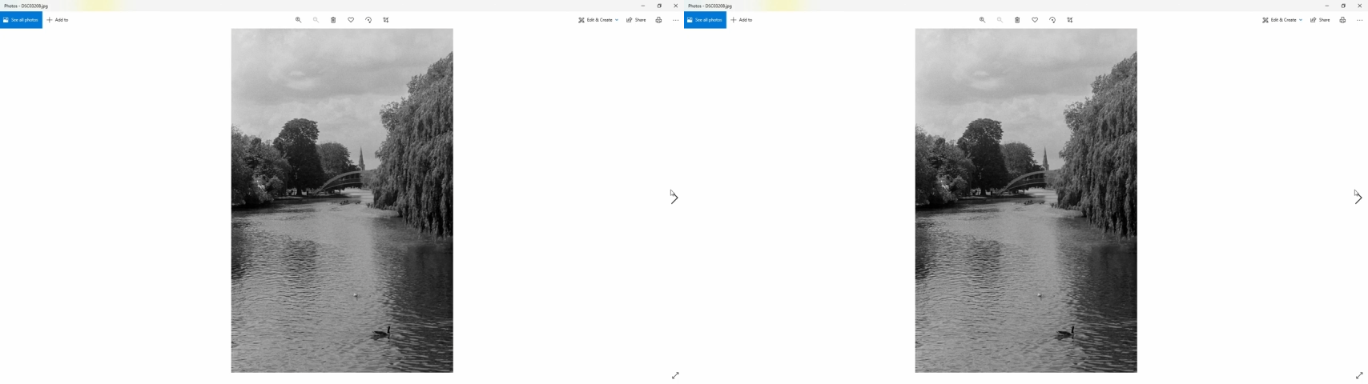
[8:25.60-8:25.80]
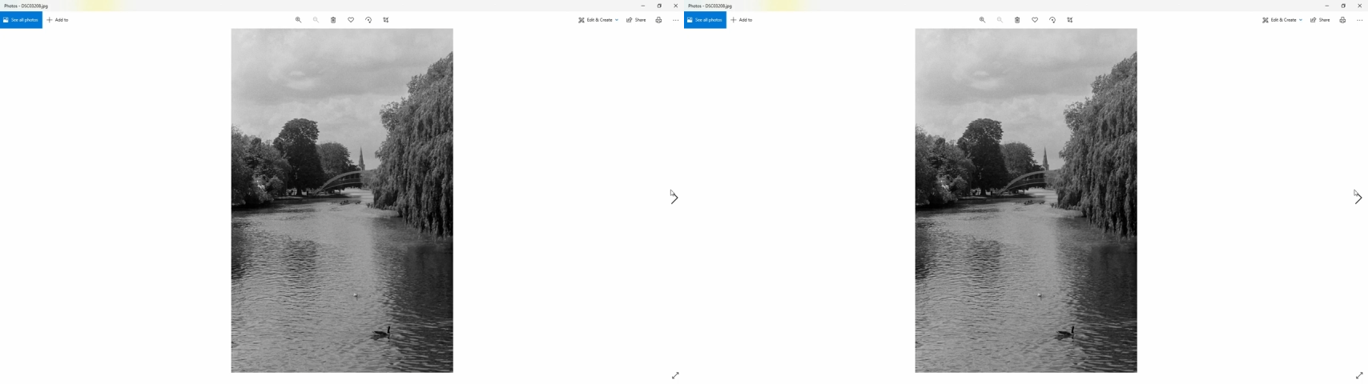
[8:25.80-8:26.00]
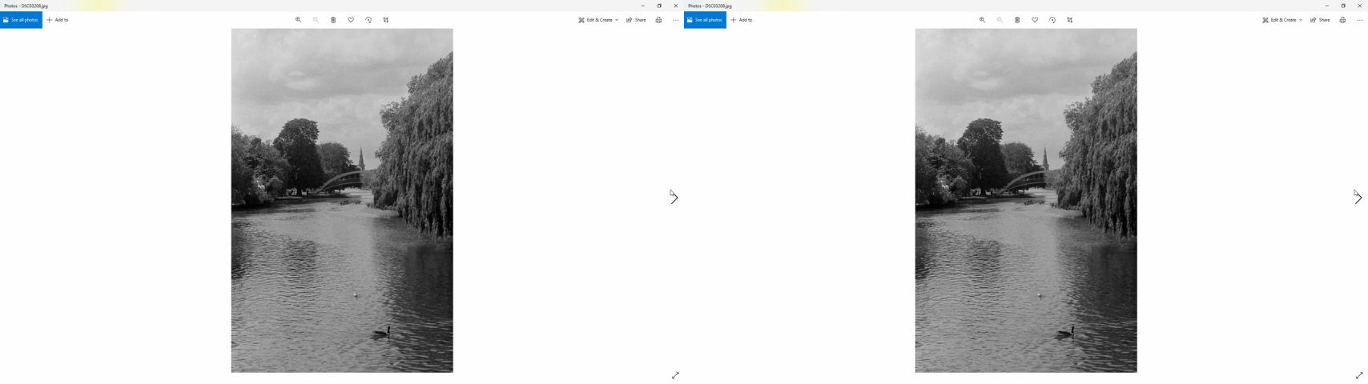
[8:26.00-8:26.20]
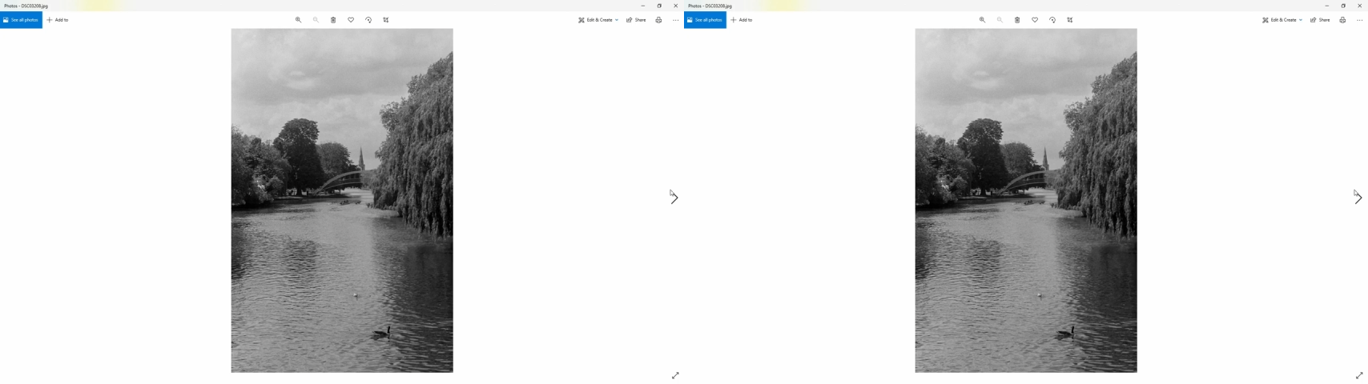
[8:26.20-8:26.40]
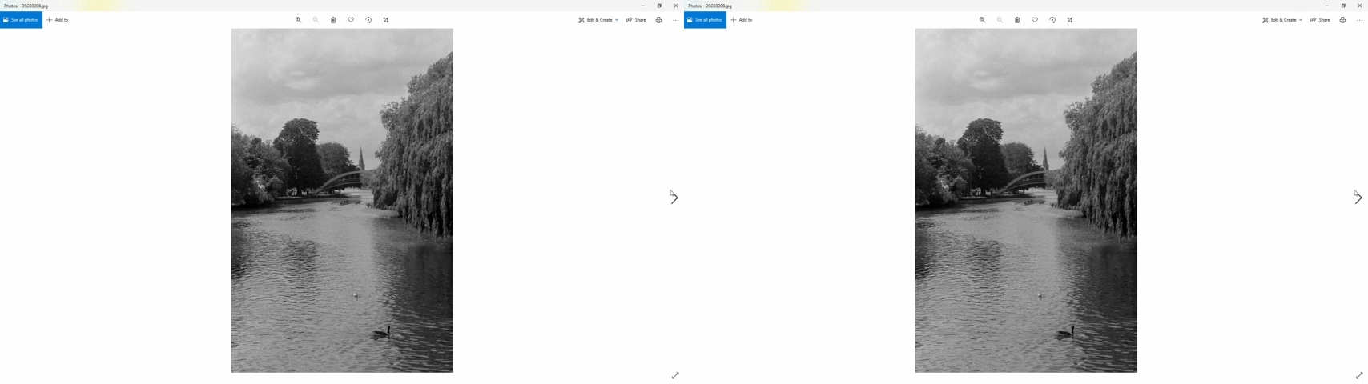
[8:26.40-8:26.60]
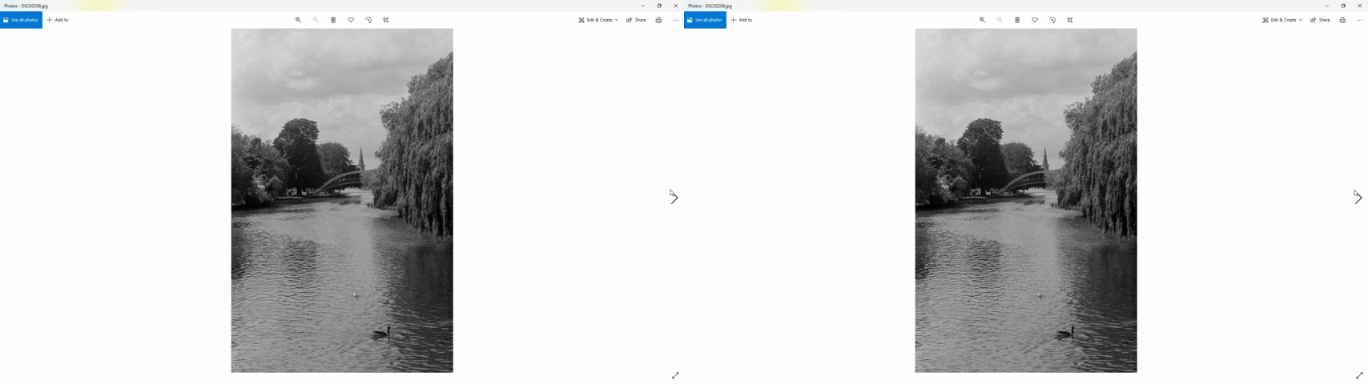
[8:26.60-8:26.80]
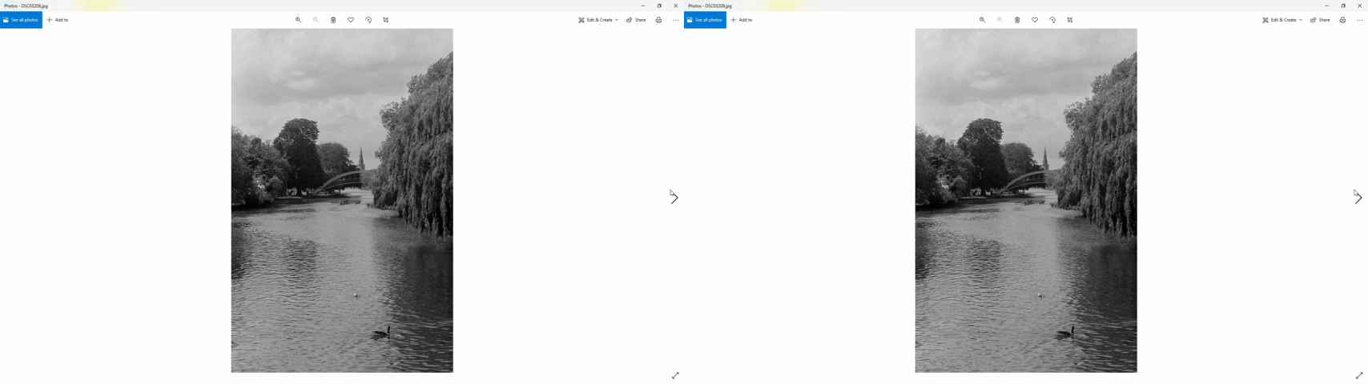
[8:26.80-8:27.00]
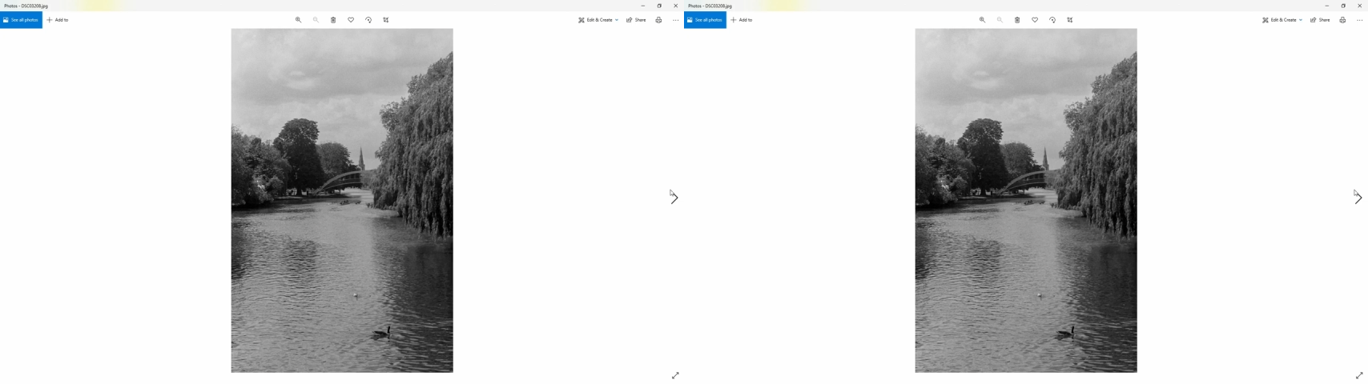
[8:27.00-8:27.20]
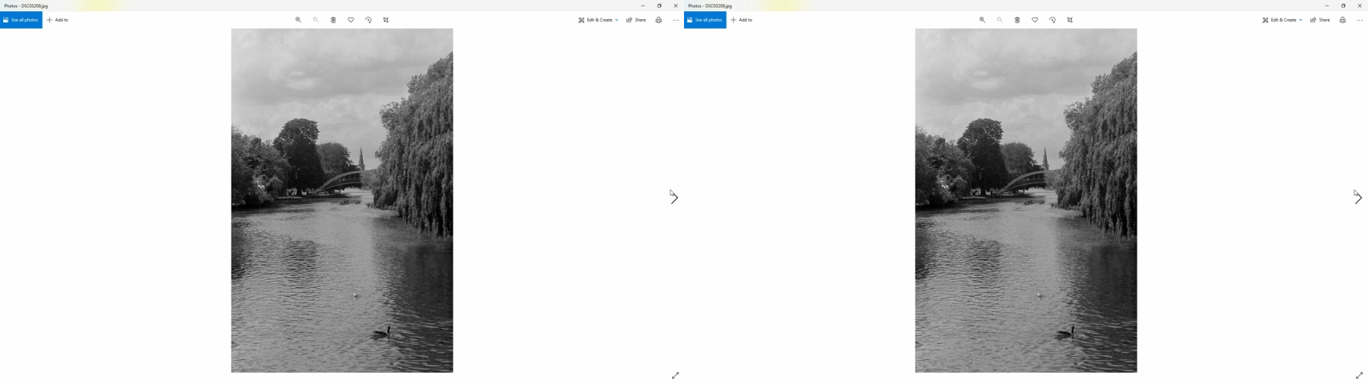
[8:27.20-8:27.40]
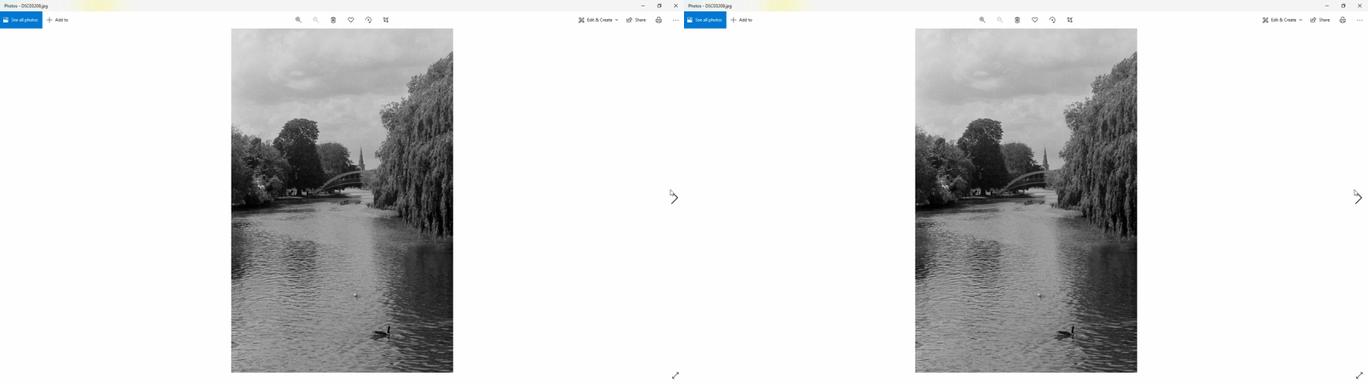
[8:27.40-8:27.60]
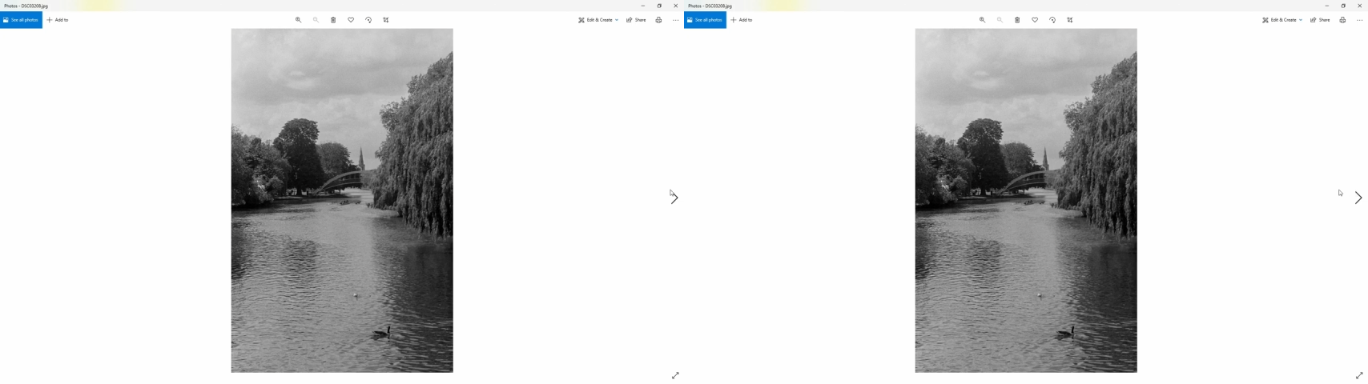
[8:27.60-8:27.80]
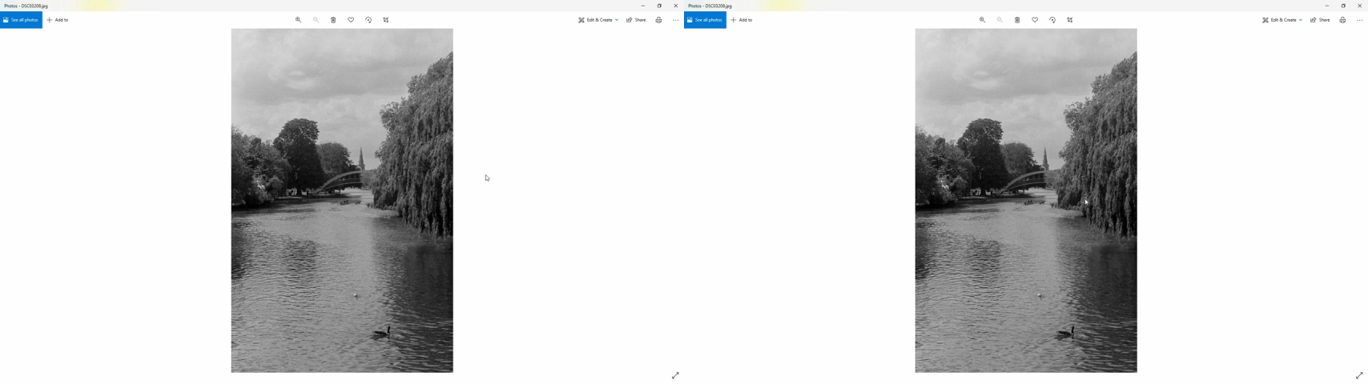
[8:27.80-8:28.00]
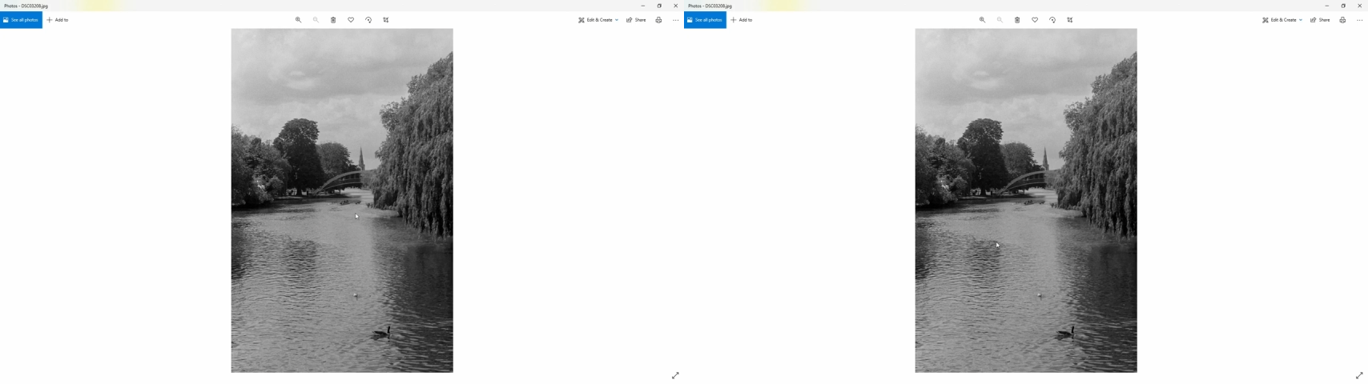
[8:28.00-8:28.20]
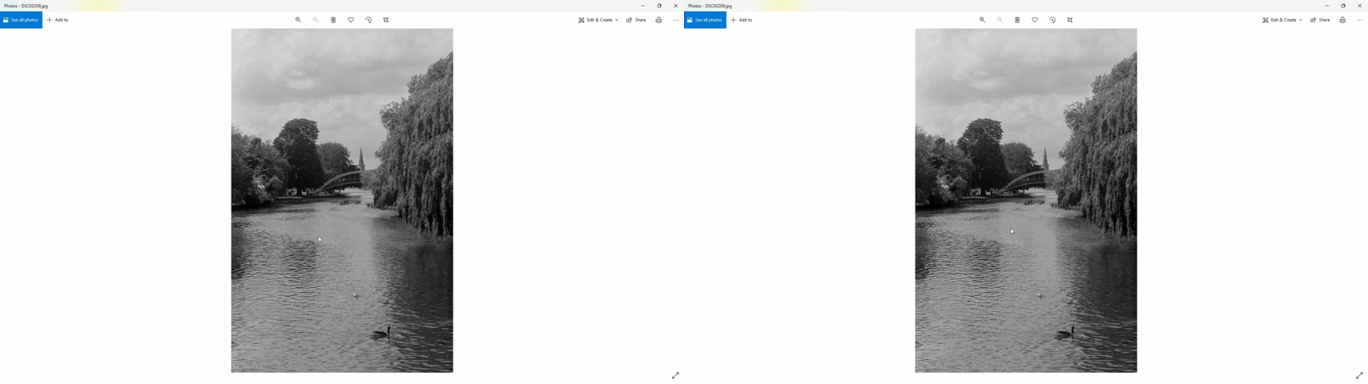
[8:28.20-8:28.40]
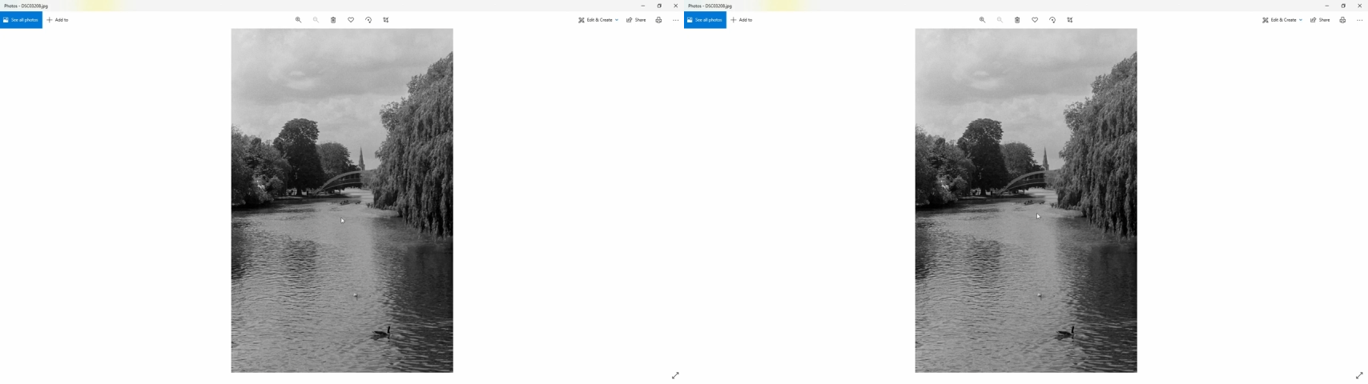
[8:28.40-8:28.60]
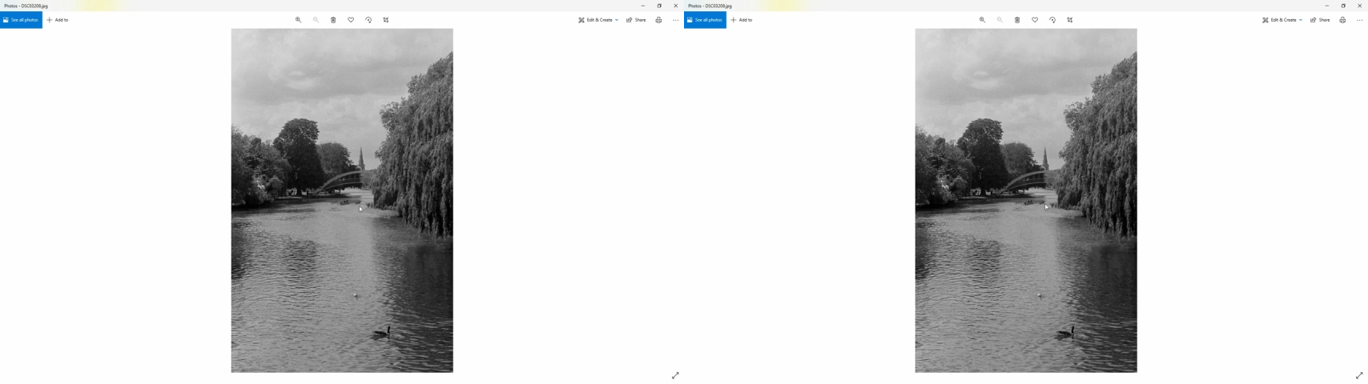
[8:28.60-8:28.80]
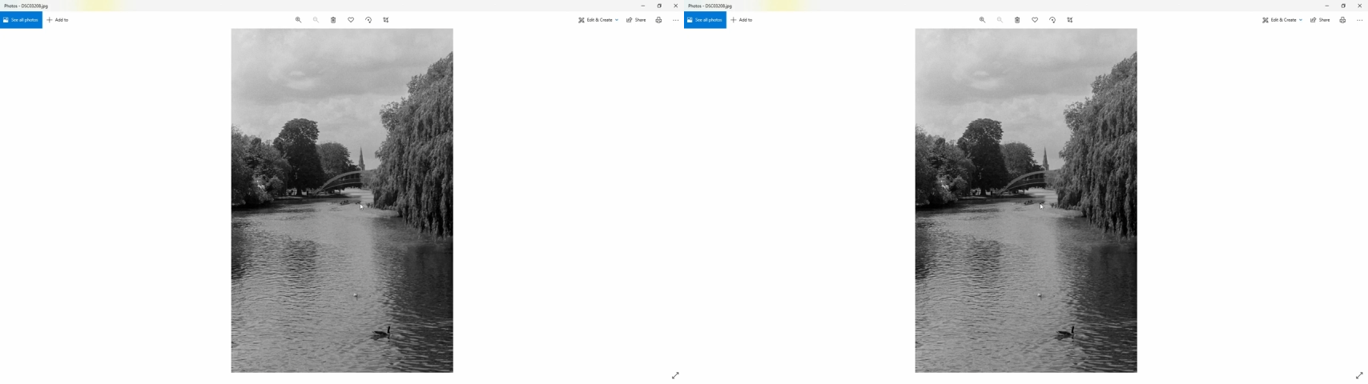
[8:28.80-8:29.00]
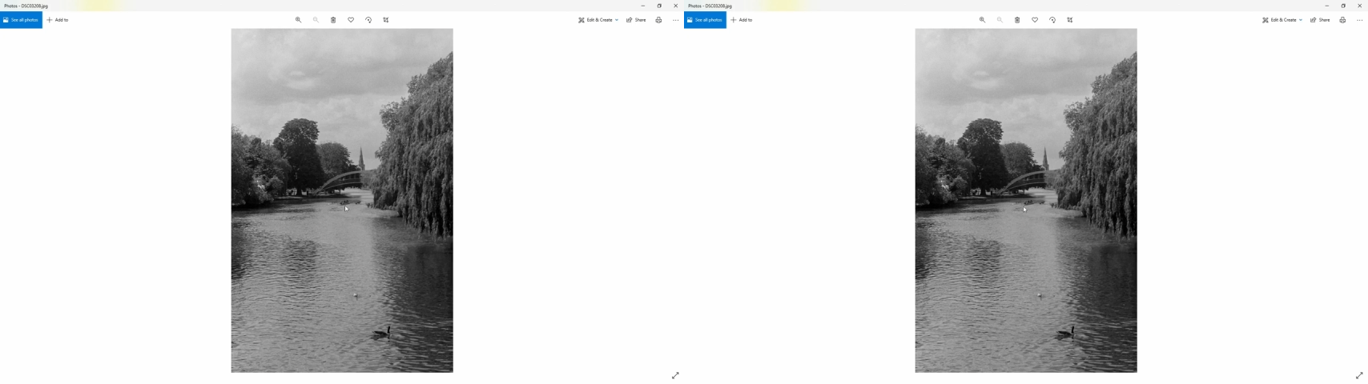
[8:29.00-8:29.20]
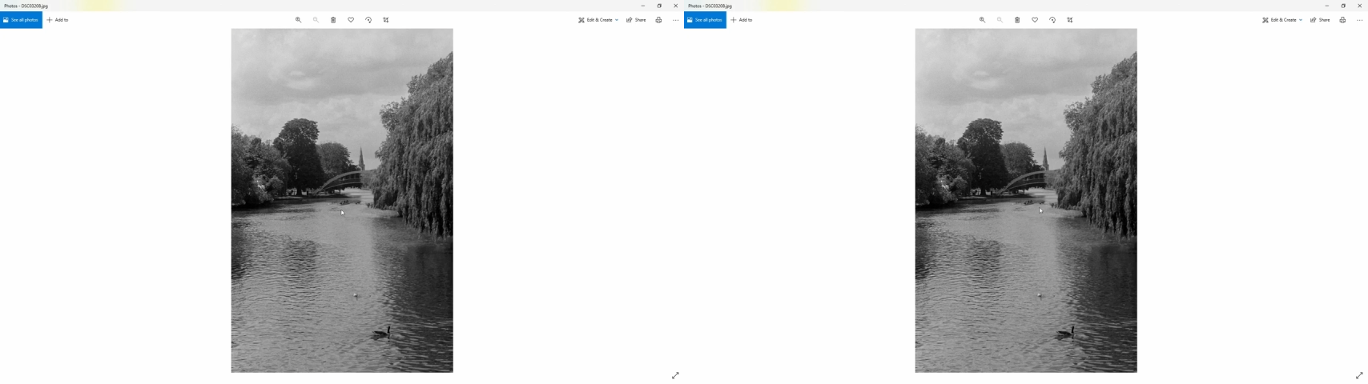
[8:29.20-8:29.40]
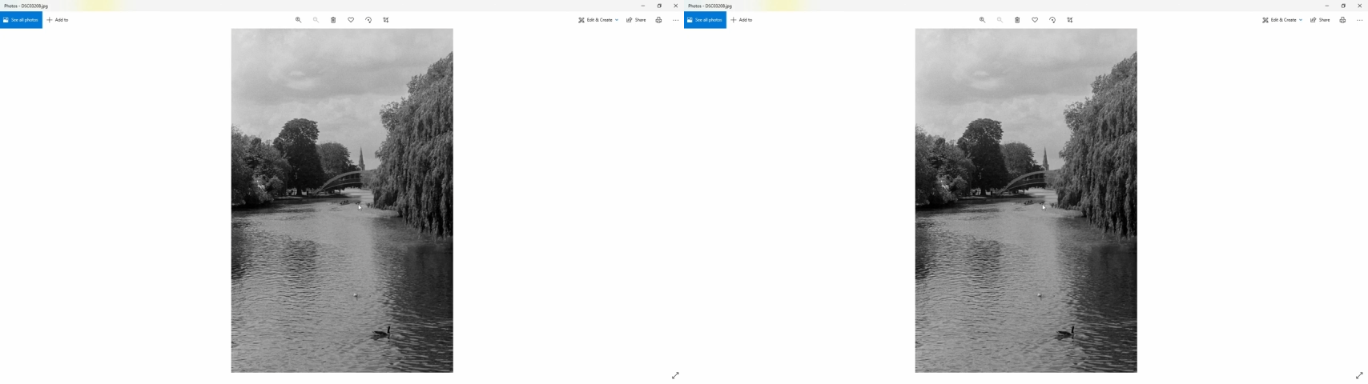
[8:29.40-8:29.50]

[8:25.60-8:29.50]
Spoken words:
[unreadable: no face in view]